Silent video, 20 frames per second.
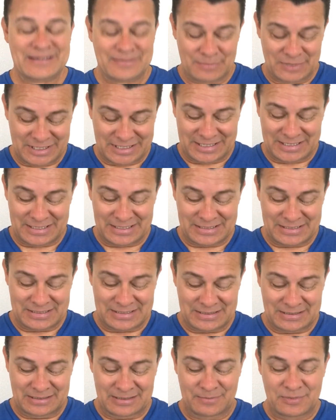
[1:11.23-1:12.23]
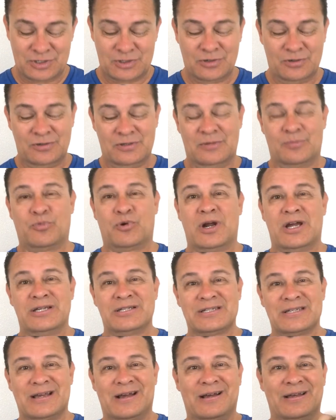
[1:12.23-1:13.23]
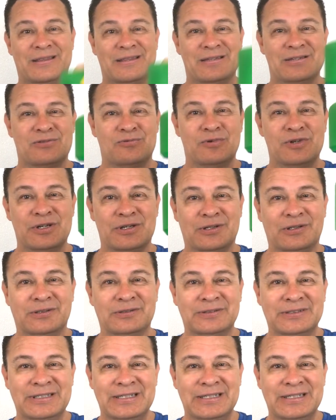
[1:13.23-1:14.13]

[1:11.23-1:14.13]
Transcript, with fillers: because let me show you the price on this wheel.